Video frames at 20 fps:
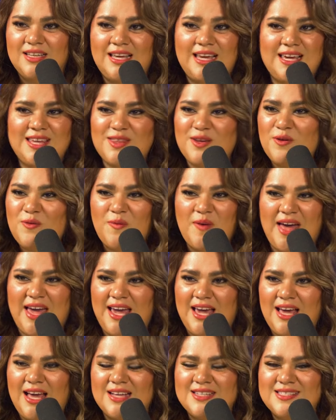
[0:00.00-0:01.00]
either
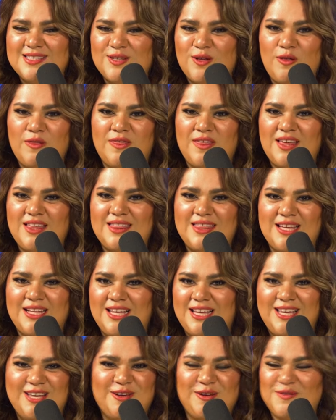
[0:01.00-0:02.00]
way, I still think that
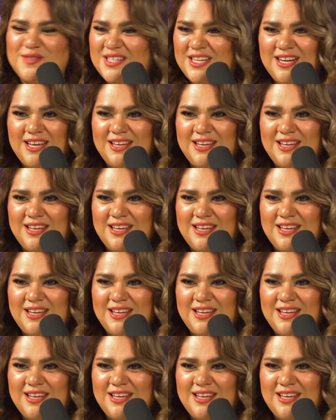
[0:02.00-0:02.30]
ego's in